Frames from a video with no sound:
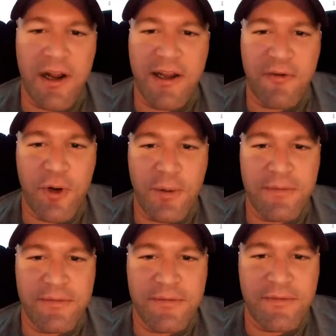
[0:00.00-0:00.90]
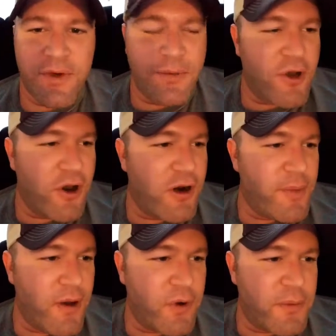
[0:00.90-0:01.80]
idea what I'm talking
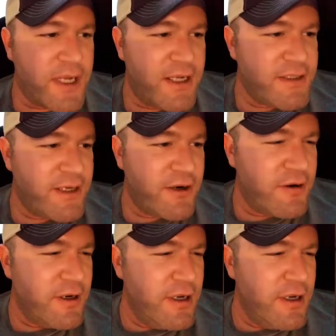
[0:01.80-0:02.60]
about, what I'm tasting here.